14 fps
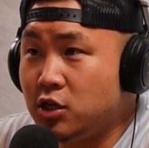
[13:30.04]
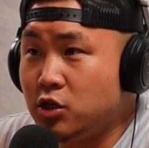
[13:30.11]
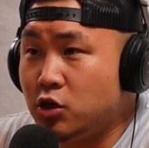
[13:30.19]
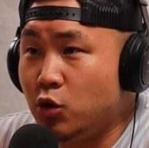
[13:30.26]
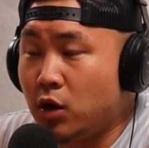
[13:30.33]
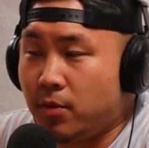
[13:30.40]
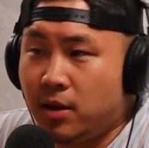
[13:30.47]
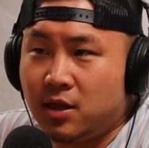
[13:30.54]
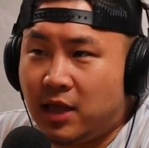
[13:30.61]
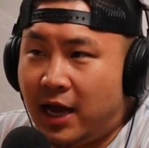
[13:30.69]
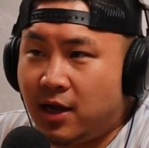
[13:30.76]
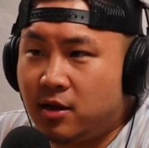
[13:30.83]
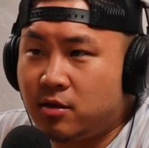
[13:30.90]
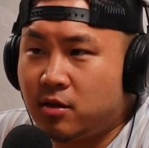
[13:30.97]
You know what I mean?
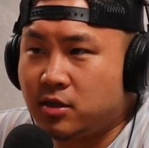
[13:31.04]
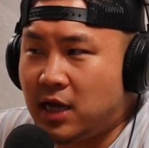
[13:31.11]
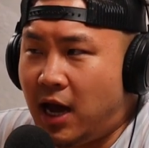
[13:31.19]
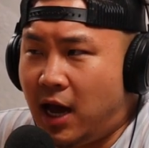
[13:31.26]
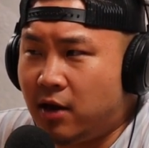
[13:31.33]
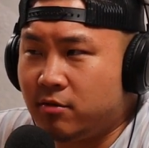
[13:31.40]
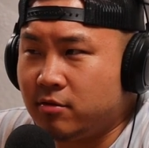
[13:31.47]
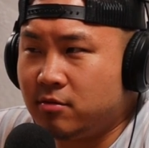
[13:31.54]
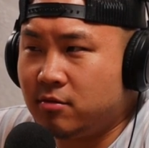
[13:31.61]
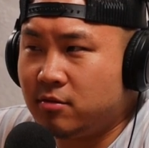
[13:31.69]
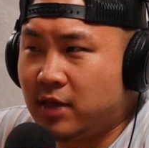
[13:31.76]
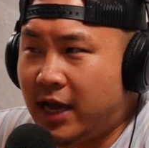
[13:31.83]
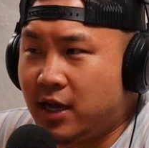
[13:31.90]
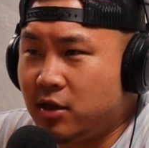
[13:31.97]
Like, there's not. I don't
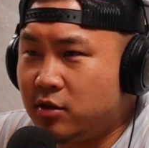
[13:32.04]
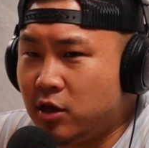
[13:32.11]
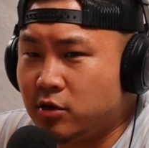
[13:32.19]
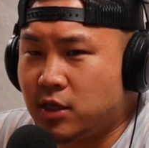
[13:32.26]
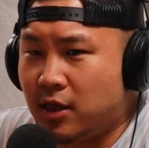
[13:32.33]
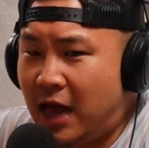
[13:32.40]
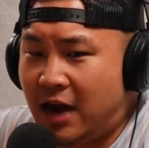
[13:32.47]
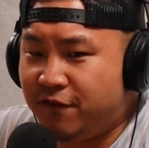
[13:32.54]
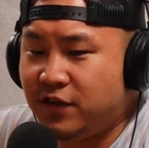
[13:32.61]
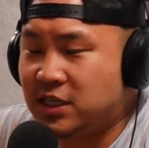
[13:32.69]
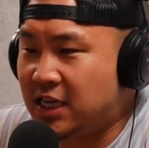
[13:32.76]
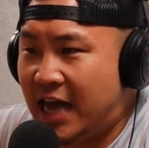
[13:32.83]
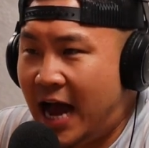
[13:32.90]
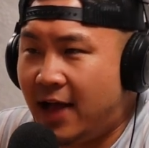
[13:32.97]
like. There's a lot of
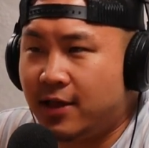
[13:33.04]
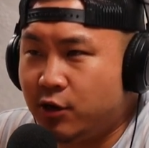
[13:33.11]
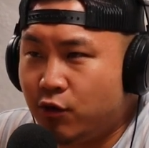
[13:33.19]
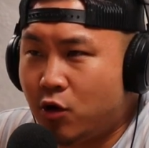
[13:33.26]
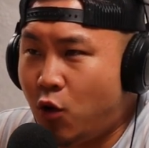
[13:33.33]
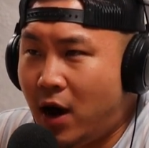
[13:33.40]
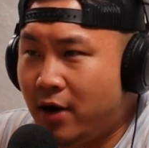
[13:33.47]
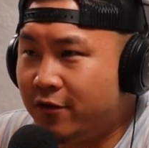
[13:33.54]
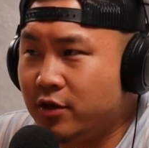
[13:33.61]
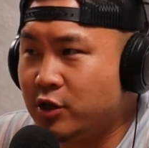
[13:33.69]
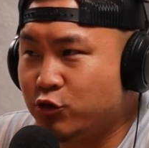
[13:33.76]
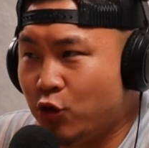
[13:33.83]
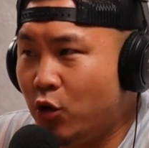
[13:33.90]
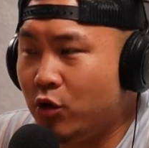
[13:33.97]
physicality required for this
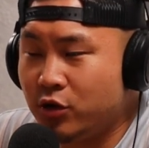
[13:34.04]
role.